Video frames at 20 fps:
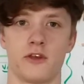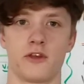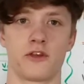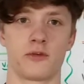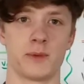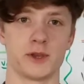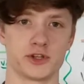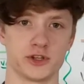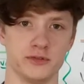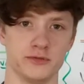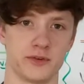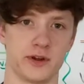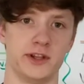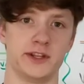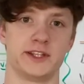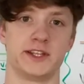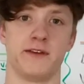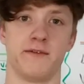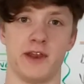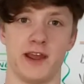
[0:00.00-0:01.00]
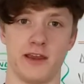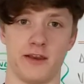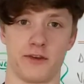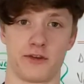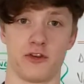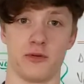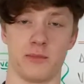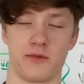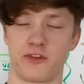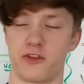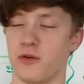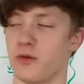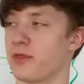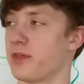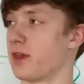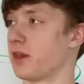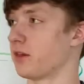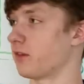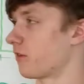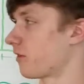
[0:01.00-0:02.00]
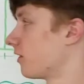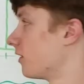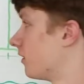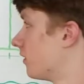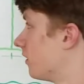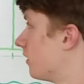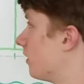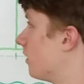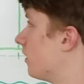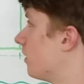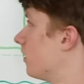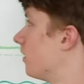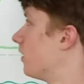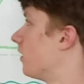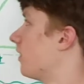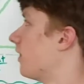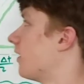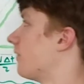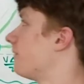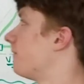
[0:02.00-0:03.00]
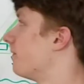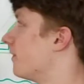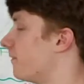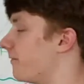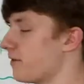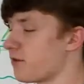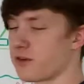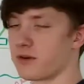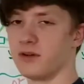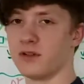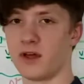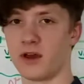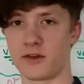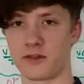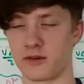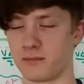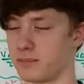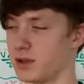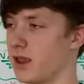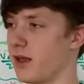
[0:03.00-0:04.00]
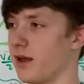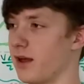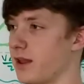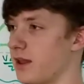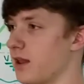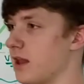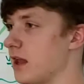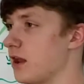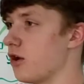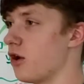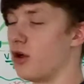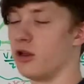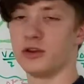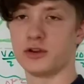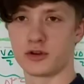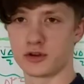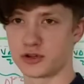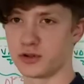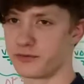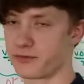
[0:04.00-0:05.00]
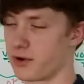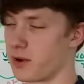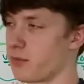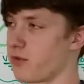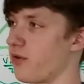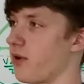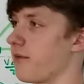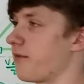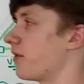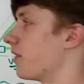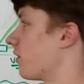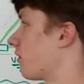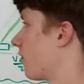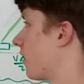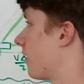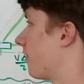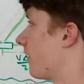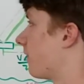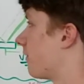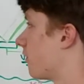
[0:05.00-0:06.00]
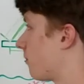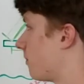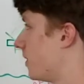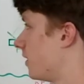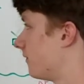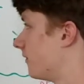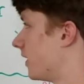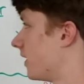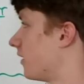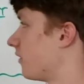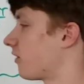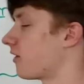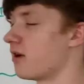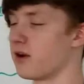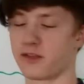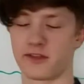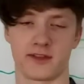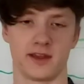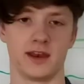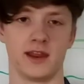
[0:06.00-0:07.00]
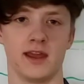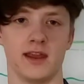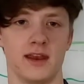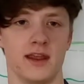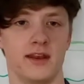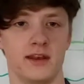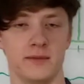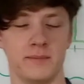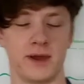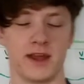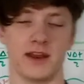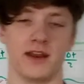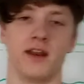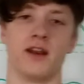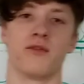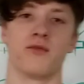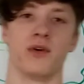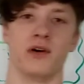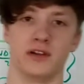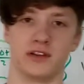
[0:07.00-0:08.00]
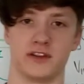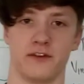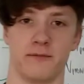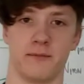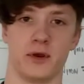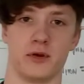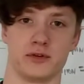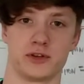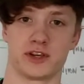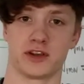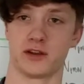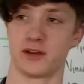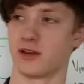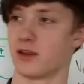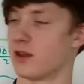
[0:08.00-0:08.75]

Special relativity assumes two things: that the physical laws apply in all inertial frames of reference, and that the speed of light is constant and independent of relative motion.